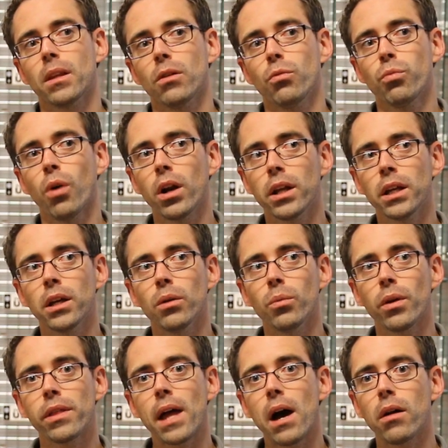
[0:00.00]
Running it
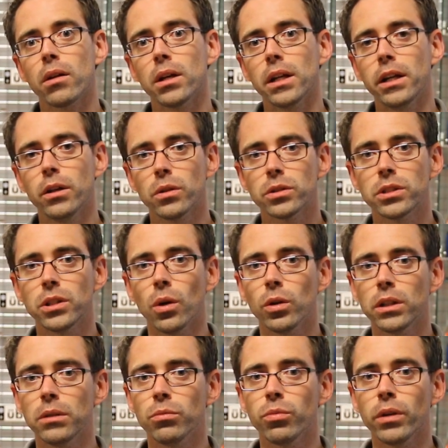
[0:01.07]
without it, here's the
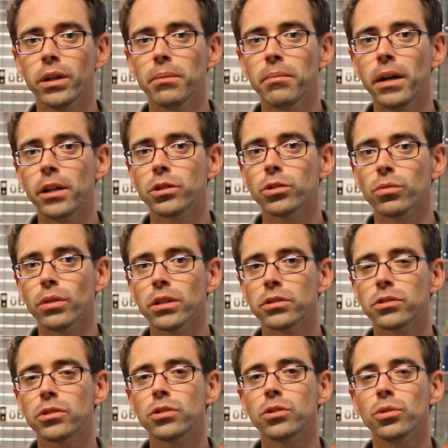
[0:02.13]
only major
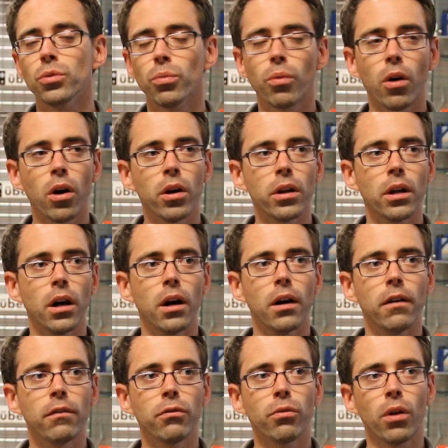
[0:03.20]
risks you run
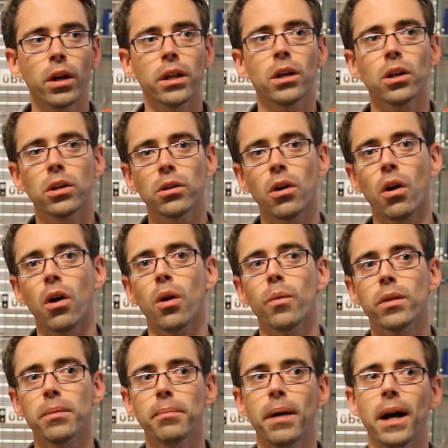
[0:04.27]
of running a car
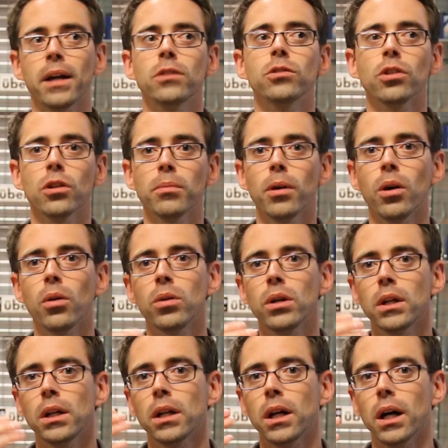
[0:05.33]
with a bad turbo.
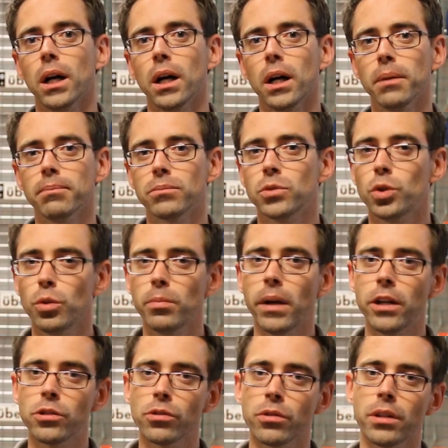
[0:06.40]
Two
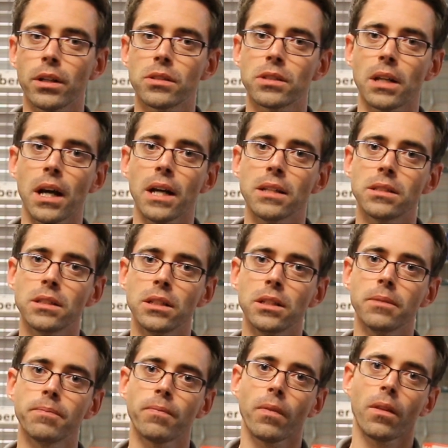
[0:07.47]
major things that I
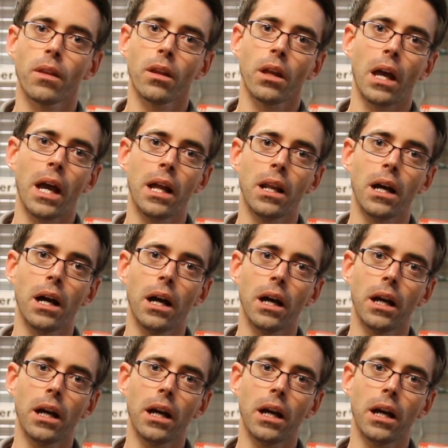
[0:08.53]
see, and